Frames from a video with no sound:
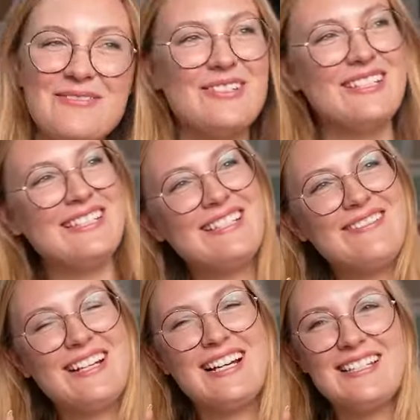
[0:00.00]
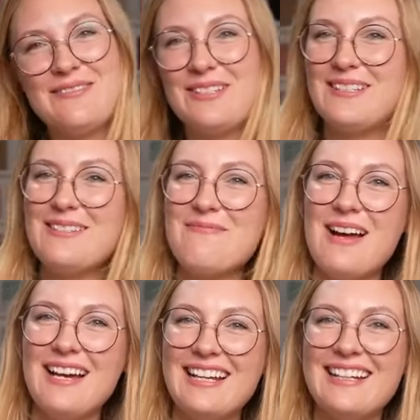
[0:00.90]
and this is my customer, this is
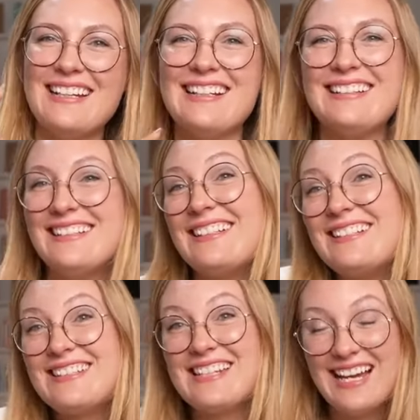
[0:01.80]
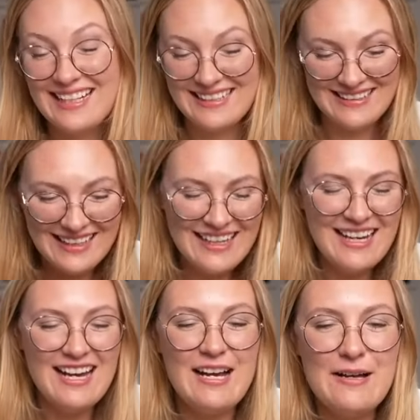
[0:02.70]
mine, and uh, it's nice.
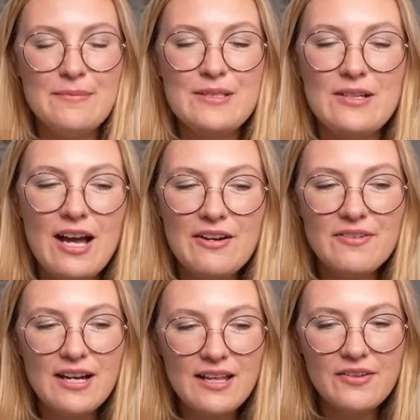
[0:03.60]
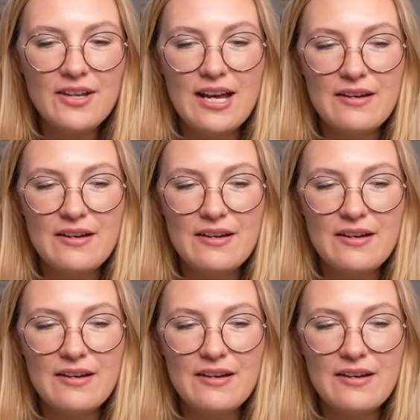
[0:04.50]
So I rather have